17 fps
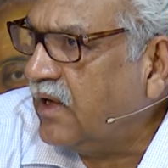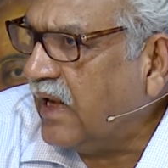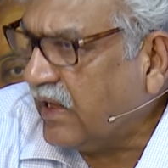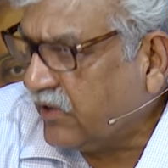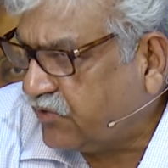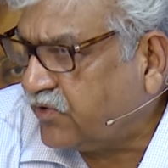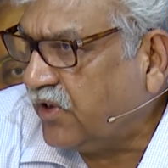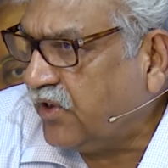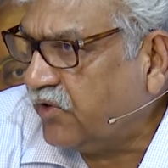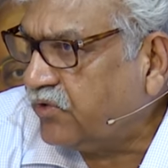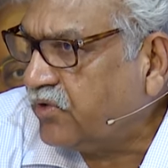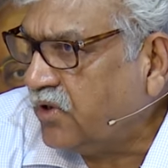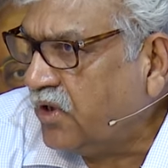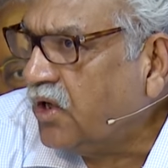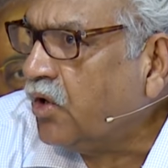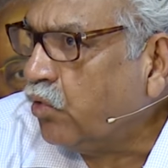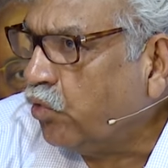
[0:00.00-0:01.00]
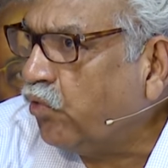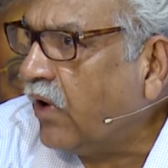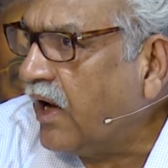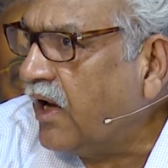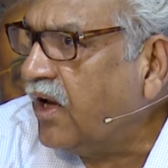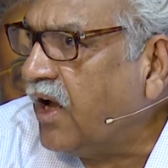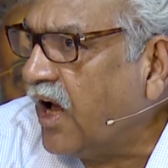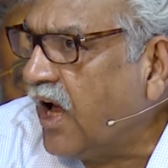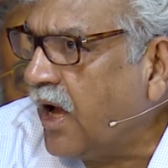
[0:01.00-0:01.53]
Essays, Why
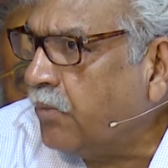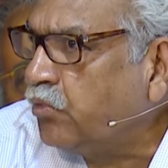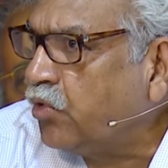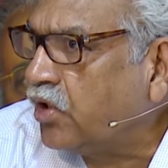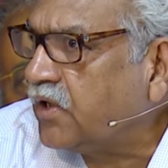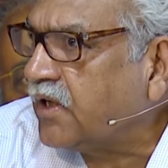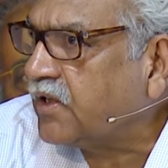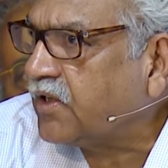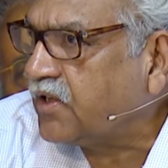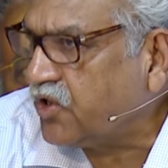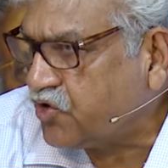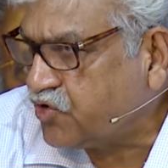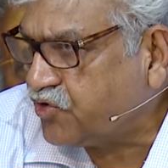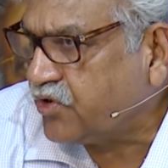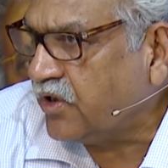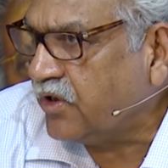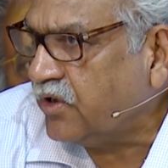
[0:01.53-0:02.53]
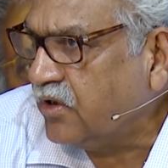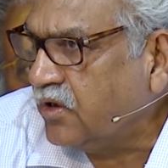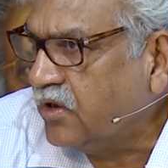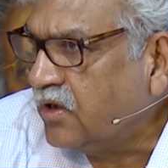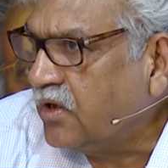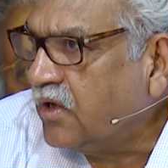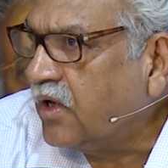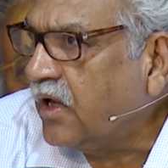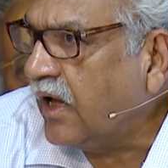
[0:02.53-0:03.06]
I Am Not a Christian
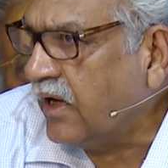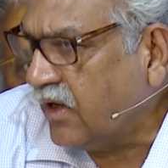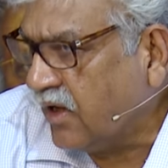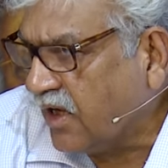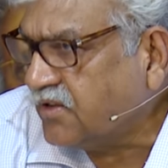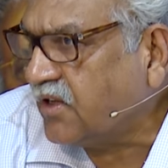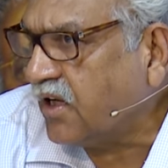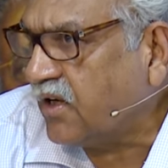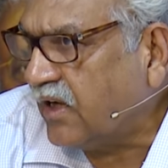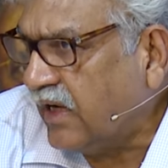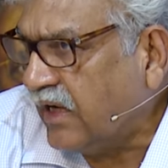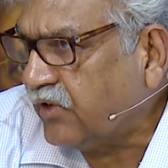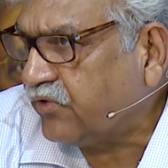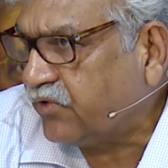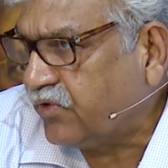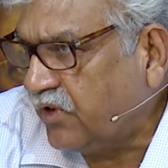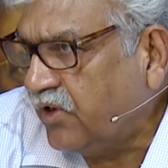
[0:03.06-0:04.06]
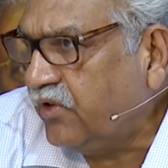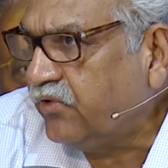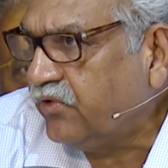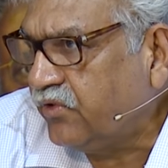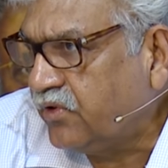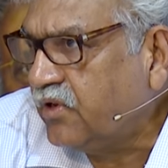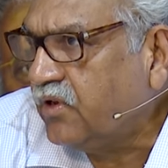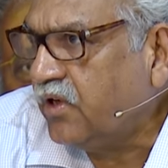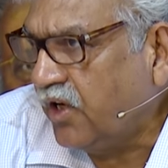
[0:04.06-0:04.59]
and Other Essays,
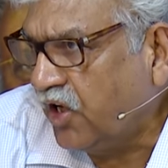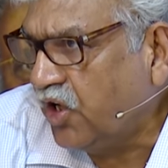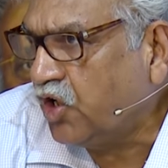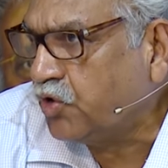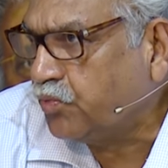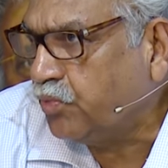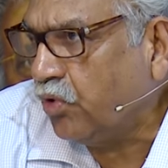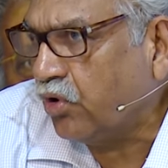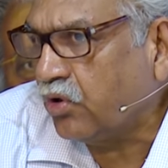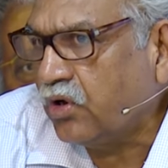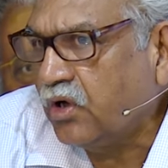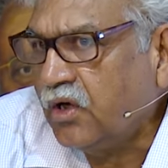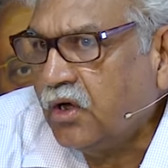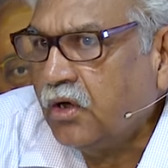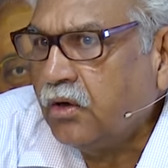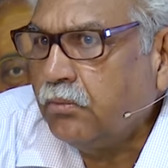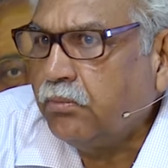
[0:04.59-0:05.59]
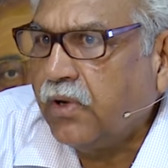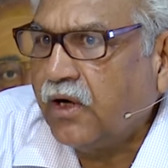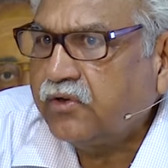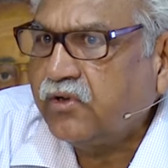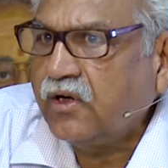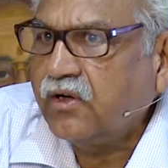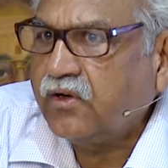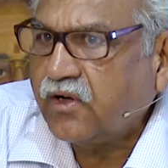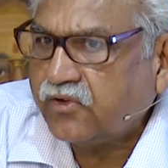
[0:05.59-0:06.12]
in his book,
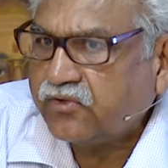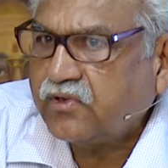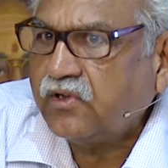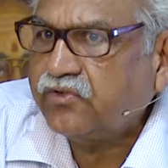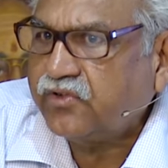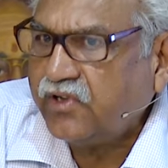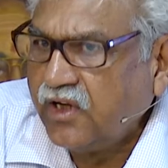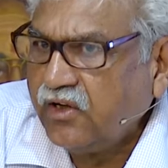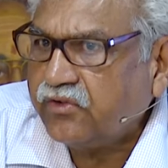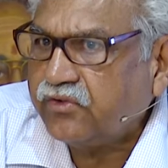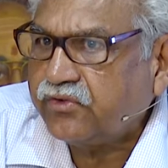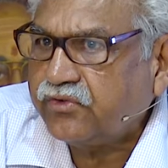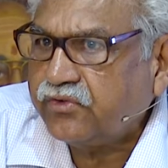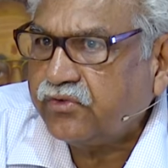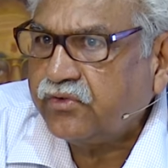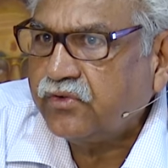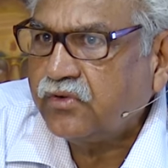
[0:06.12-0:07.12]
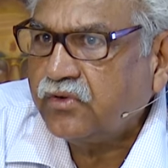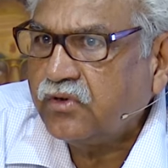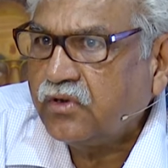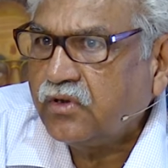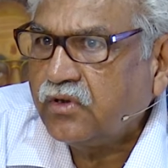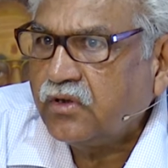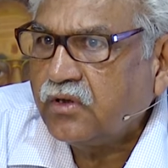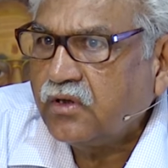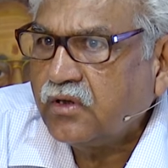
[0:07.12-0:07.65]
Bertrand Russell says
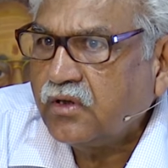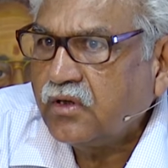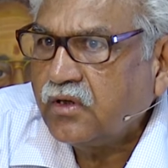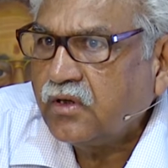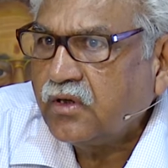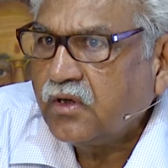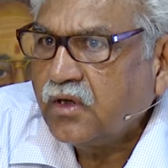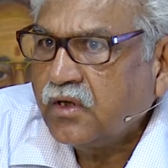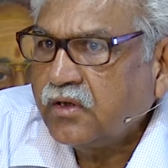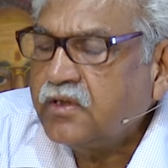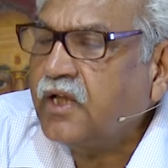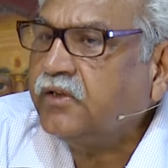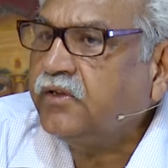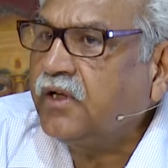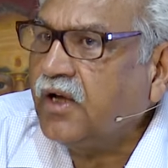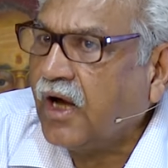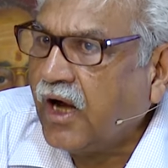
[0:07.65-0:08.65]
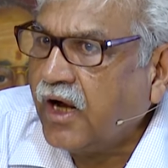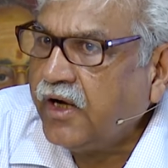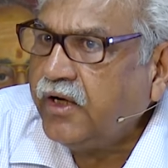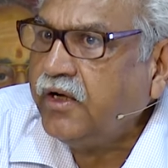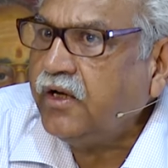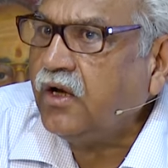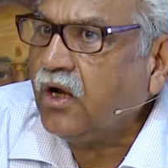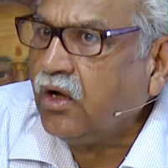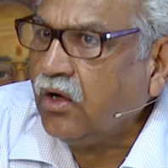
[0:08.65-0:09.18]
that the
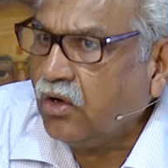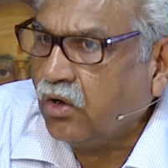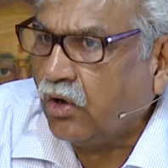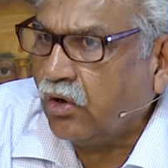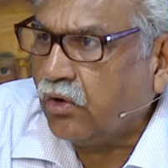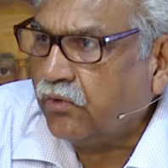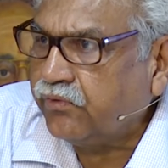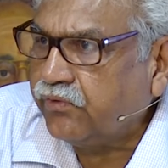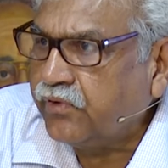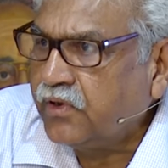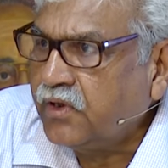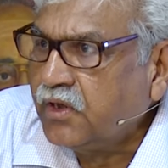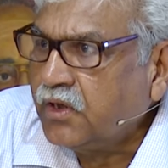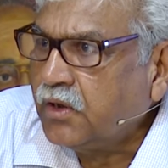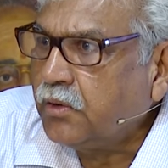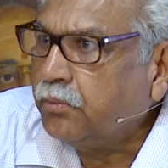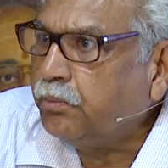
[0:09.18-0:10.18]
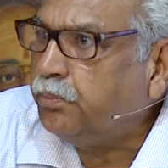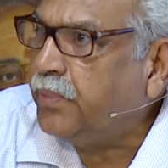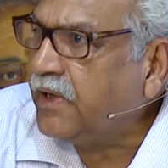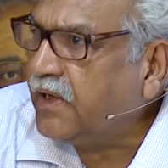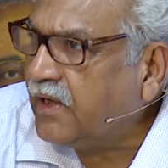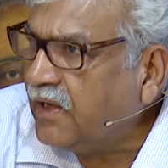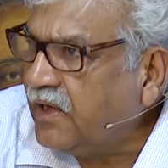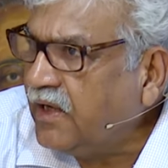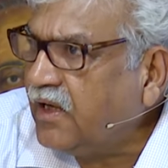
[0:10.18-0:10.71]
idea of
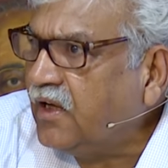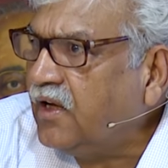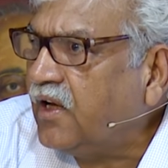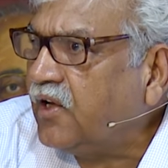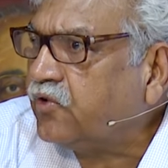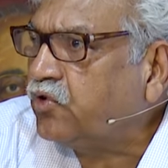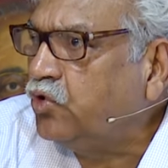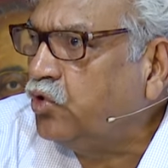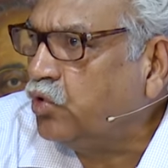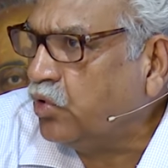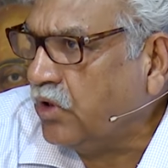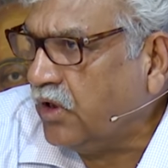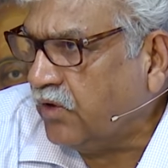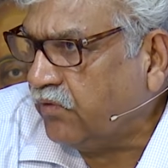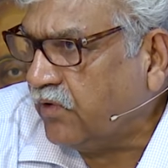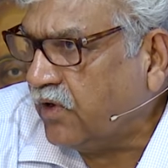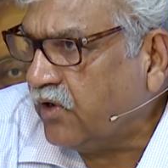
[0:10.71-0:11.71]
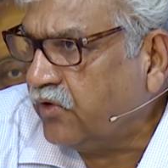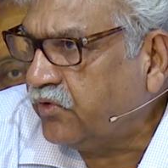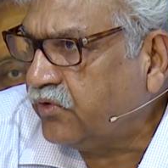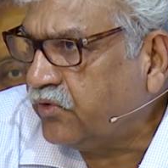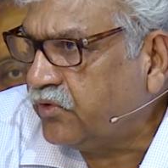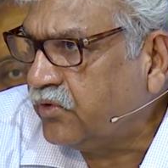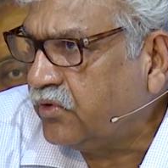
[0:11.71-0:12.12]
beginningless universe,